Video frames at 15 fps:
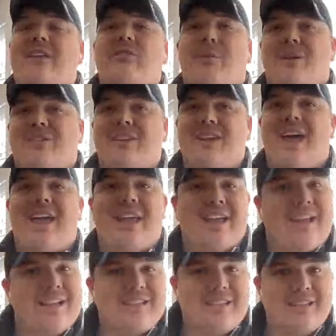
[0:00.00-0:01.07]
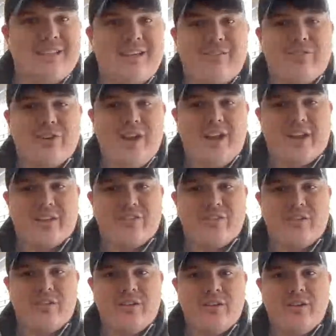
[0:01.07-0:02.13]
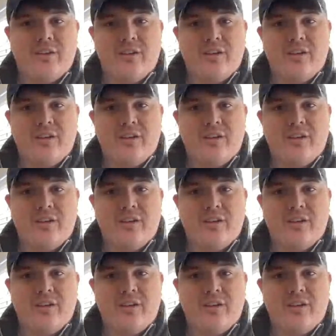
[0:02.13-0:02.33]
basketball tonight against the Denver Nuggets.